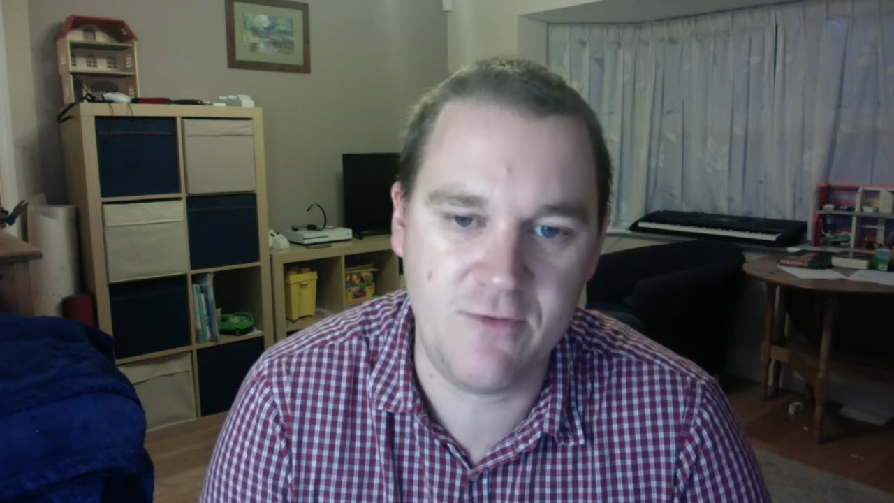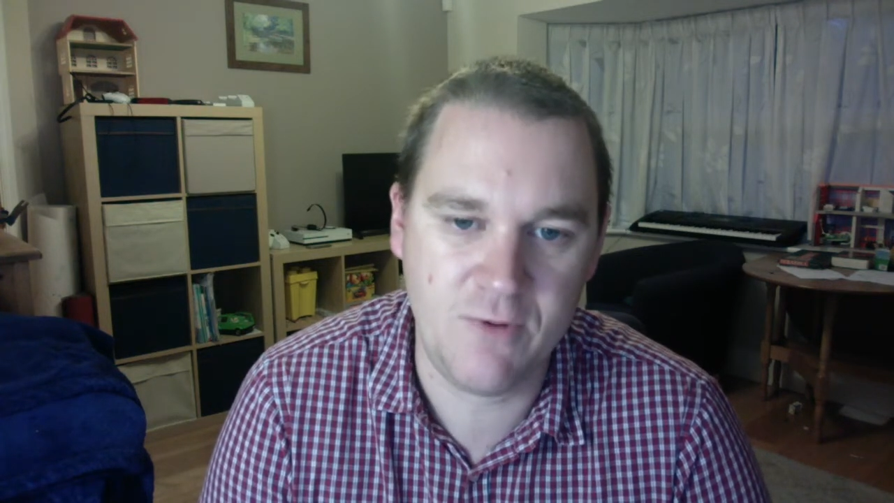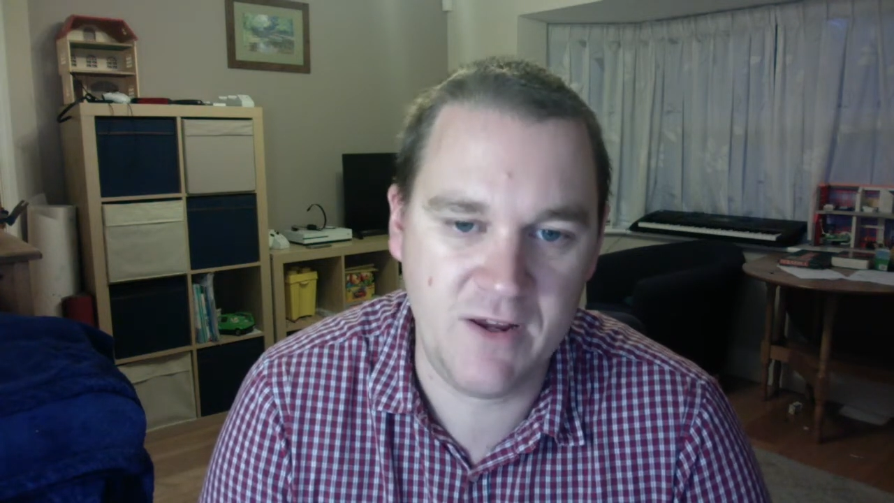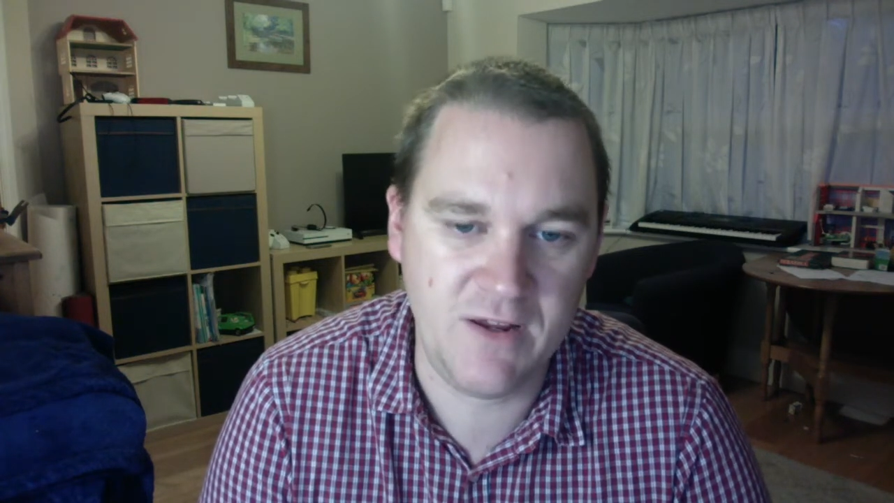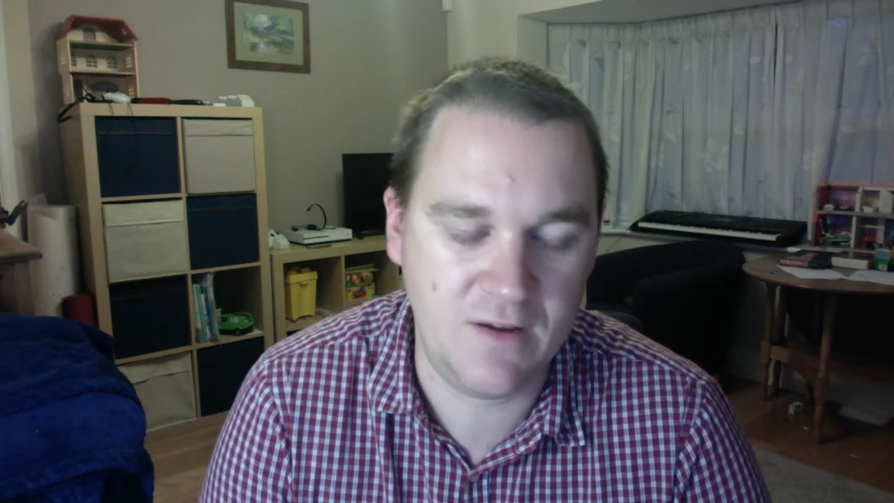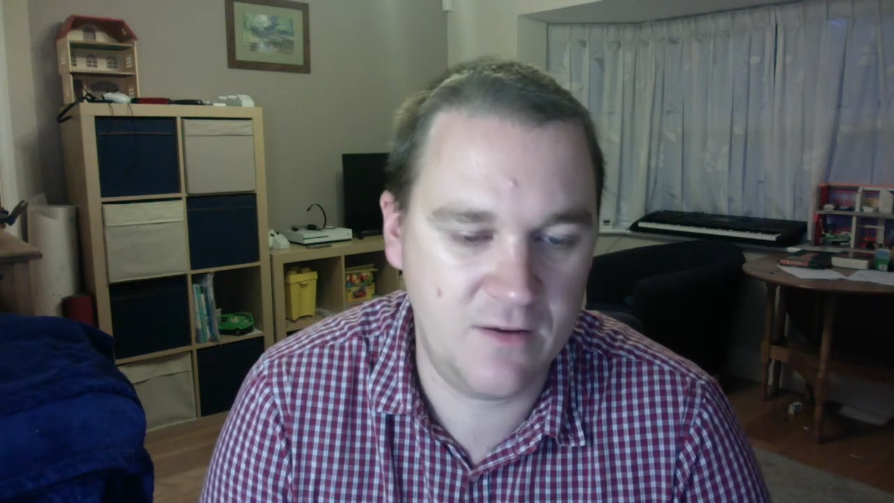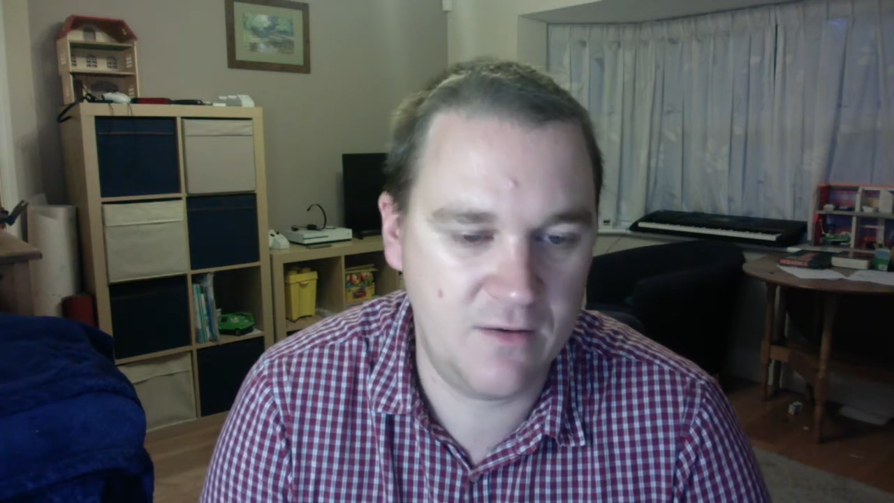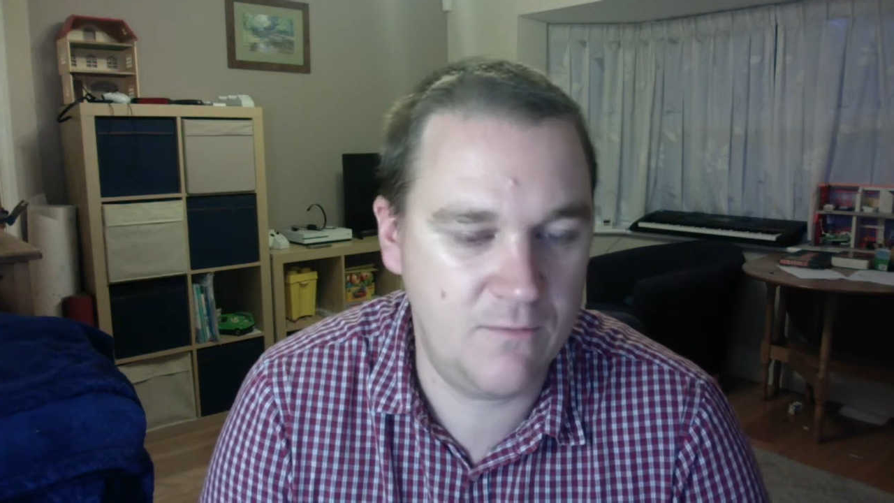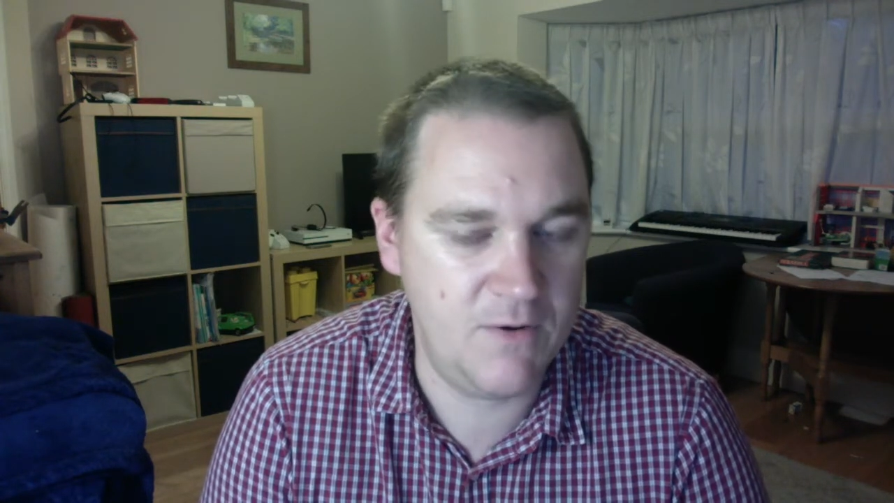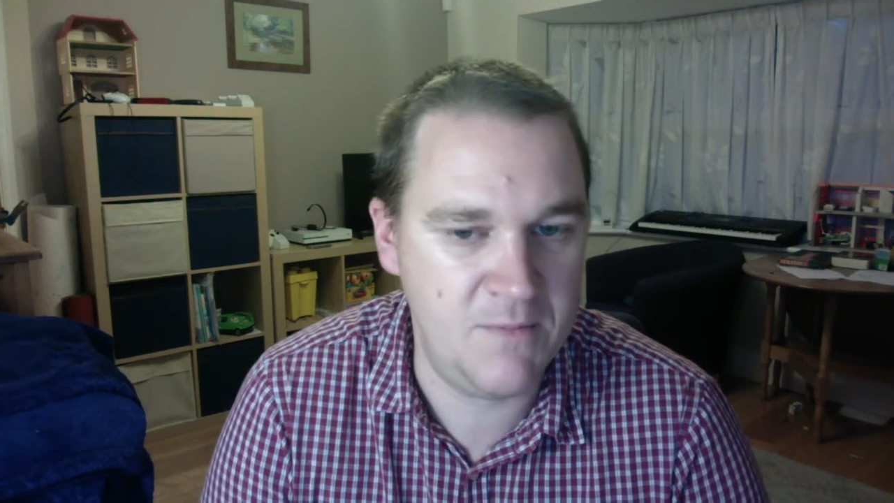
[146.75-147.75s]
we
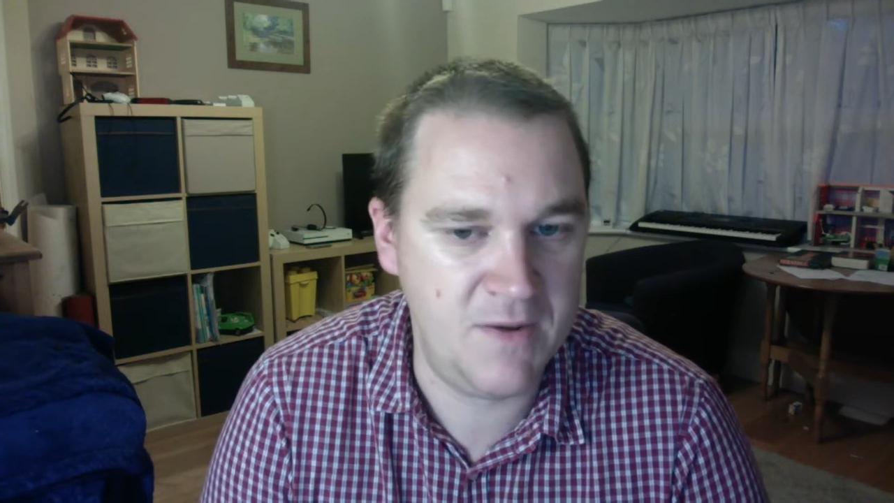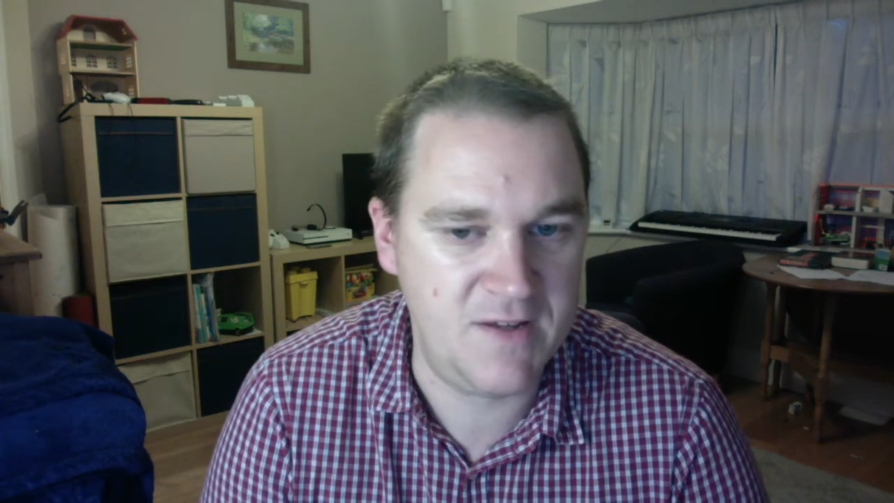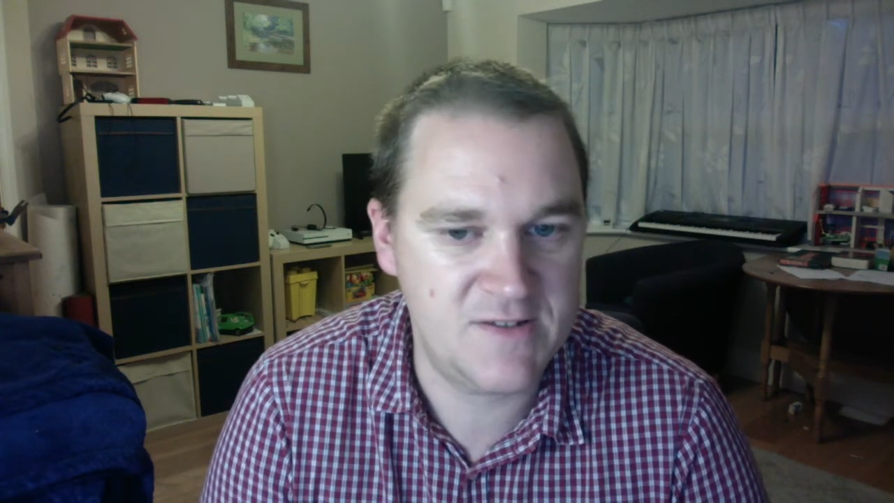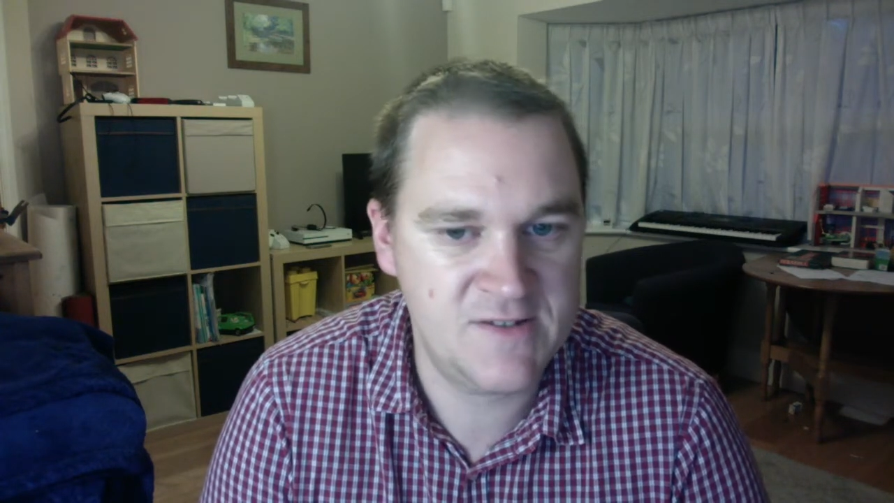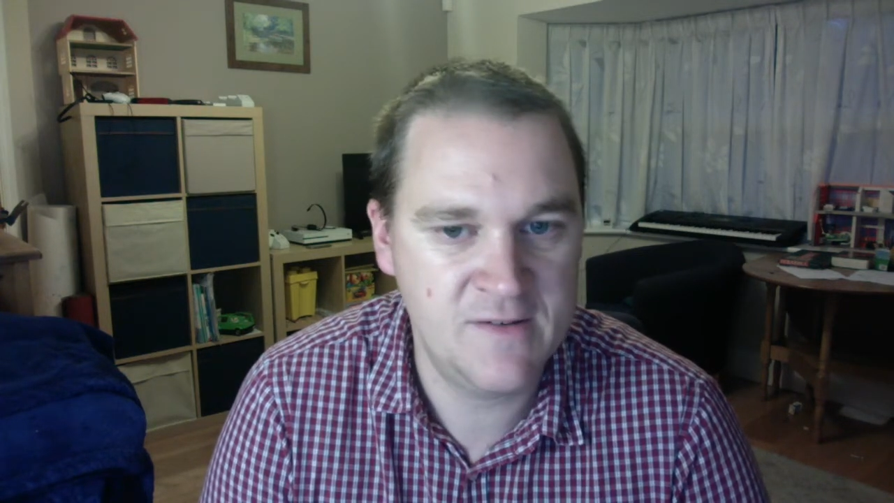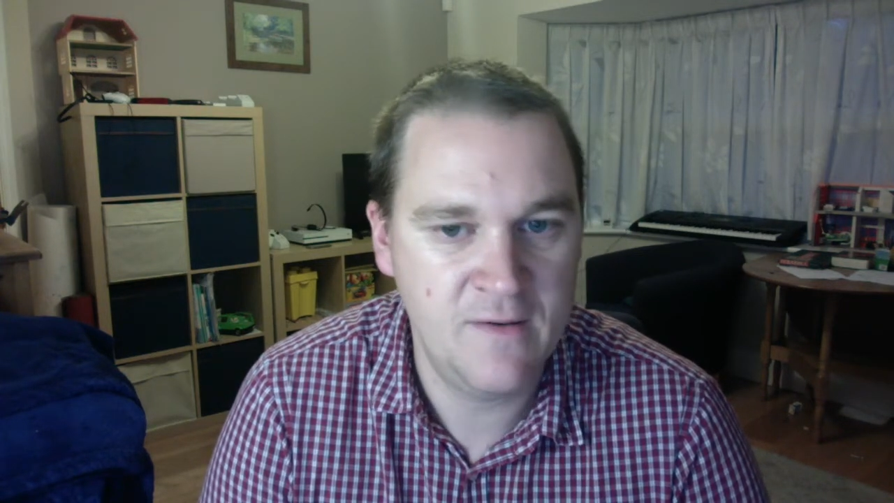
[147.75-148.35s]
meet.